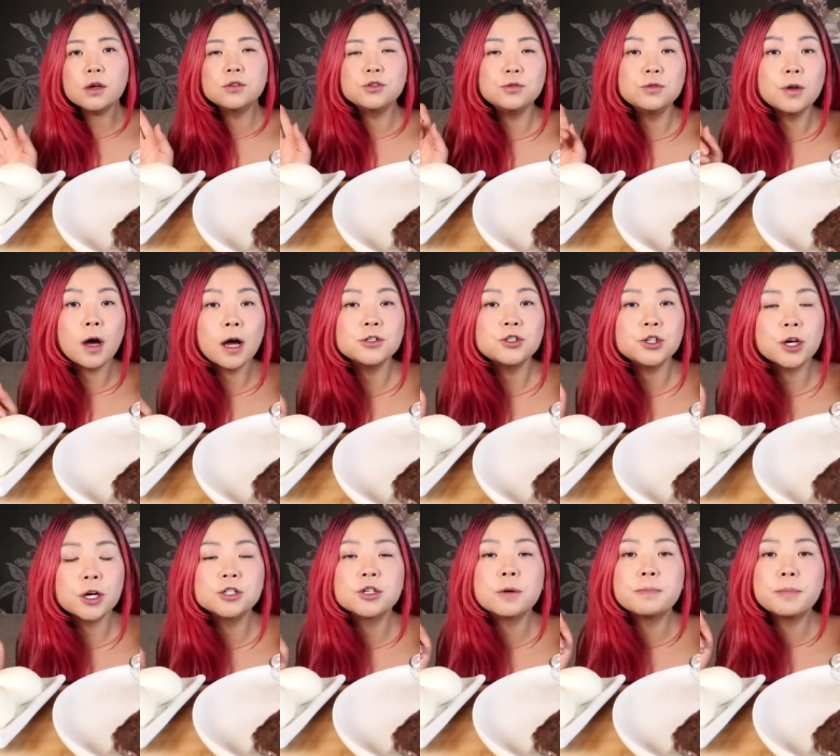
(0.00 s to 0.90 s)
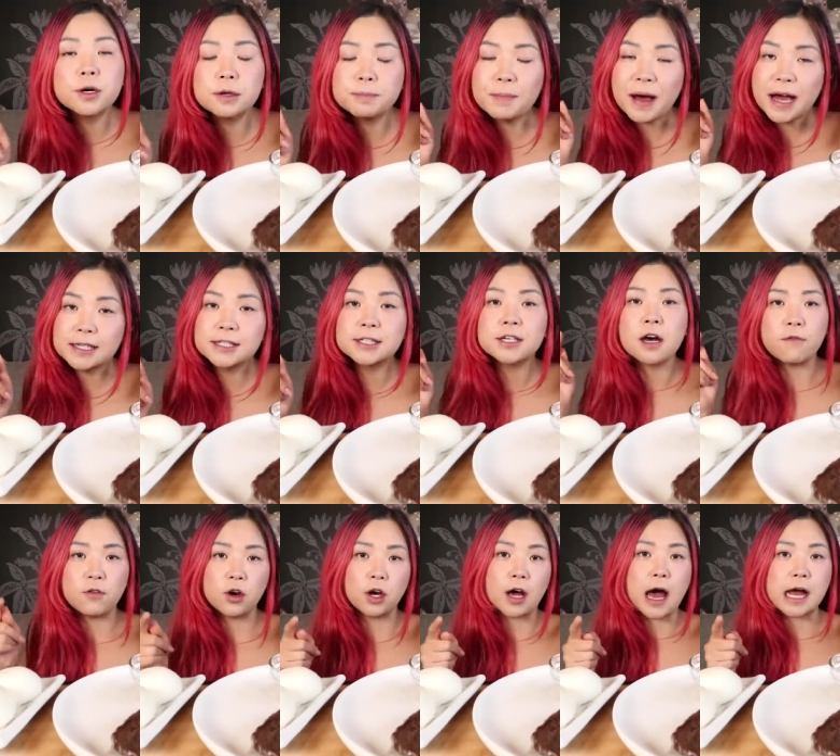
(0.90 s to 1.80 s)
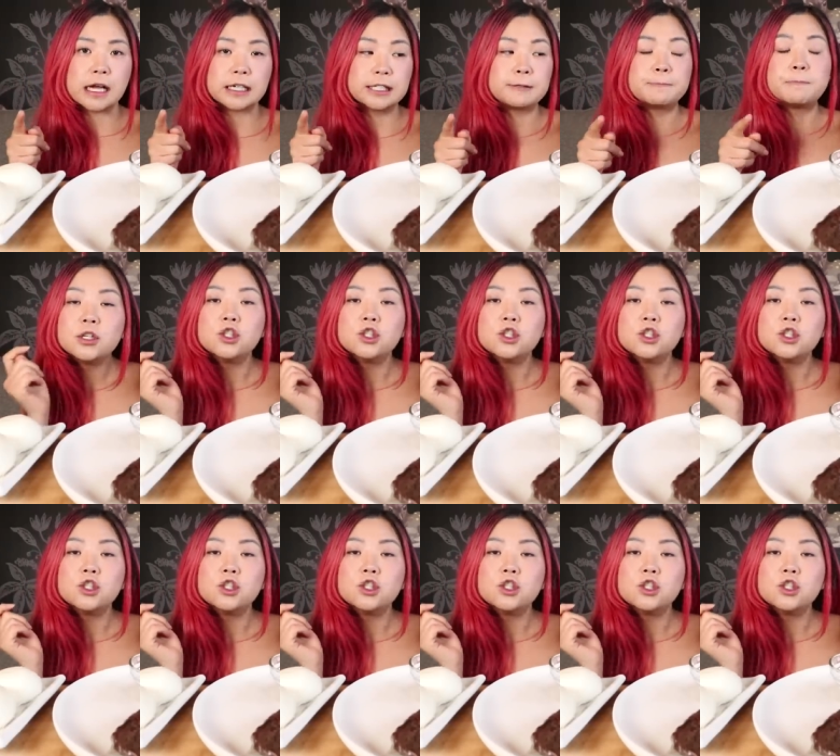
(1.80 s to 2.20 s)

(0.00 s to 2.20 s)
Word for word: Do not judge a book by its cover, guys.